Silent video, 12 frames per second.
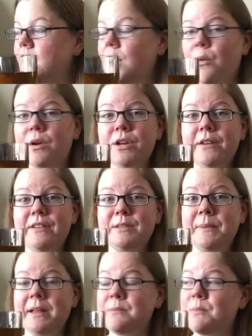I wonder if he's
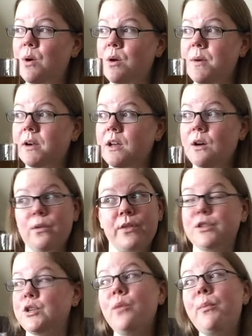playing Pokemon Go.
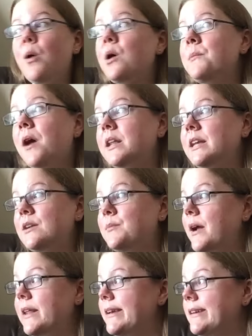There's no Pokemon here,
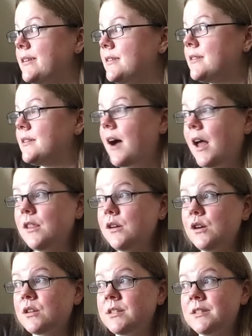buddy. I
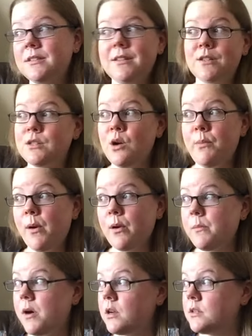looked. There's no
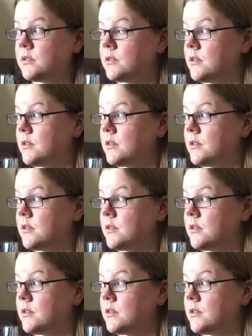Pokemon.